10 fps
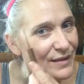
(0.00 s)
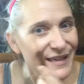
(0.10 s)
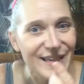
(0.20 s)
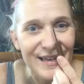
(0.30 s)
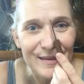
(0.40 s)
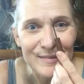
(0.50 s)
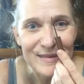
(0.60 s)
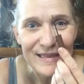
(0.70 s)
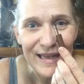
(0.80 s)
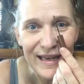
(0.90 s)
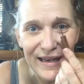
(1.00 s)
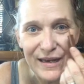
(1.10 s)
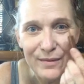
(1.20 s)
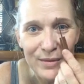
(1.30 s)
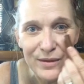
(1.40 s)
like I am today,
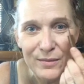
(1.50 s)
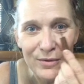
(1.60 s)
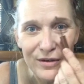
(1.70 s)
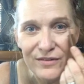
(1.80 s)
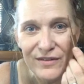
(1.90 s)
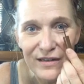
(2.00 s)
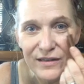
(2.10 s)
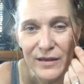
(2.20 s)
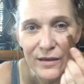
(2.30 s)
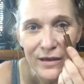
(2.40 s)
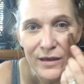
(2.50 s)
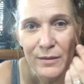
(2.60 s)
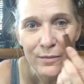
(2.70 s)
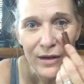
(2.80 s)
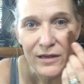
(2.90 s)
I put more of a clear
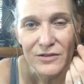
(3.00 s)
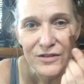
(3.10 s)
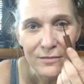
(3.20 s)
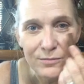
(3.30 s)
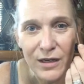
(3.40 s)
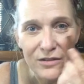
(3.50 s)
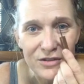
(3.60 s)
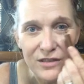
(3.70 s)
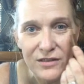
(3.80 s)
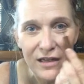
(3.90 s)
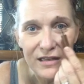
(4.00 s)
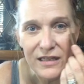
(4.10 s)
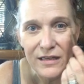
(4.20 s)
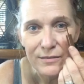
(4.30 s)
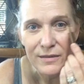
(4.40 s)
brow gel on
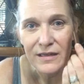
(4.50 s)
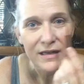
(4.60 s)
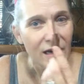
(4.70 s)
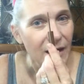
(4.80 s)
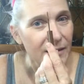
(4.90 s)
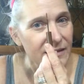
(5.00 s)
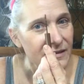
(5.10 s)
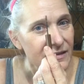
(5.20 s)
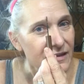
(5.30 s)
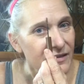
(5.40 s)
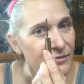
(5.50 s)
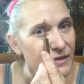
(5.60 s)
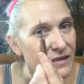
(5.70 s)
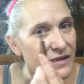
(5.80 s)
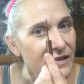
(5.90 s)
them. It doesn't give
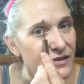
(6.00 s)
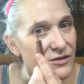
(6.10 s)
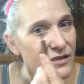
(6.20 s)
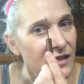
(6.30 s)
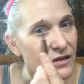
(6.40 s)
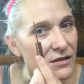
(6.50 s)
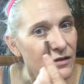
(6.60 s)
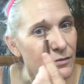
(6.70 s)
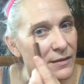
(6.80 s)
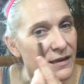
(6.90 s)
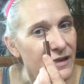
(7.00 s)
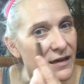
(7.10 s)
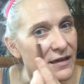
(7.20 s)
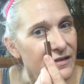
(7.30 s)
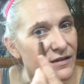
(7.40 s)
me any extra color, but it
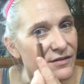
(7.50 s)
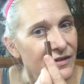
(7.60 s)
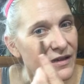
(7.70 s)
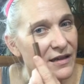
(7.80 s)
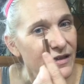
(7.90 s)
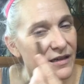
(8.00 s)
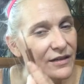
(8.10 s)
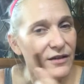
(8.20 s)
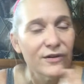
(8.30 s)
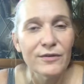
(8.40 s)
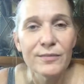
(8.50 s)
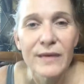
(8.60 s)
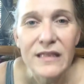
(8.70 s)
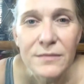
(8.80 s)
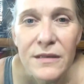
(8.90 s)
kind of,
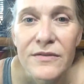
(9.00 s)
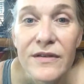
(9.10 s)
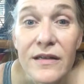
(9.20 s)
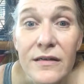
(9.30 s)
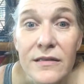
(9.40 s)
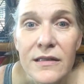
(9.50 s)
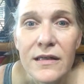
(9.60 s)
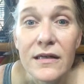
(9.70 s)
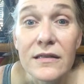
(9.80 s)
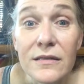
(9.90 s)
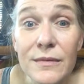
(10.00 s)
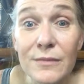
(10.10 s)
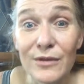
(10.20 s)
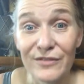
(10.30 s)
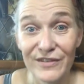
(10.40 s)
makes me feel a little bit
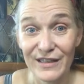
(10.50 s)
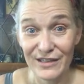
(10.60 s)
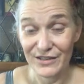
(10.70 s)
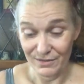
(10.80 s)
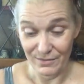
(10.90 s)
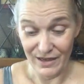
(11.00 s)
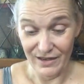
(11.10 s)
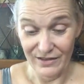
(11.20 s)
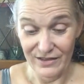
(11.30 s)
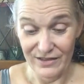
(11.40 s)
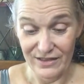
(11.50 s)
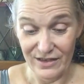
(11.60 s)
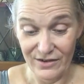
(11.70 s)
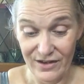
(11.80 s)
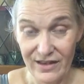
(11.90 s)
more finished and polished.
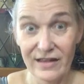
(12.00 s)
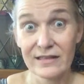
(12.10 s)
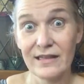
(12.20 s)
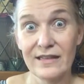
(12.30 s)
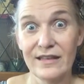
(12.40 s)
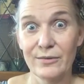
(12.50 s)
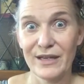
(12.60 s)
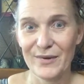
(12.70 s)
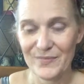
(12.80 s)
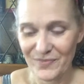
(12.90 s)
So there we go.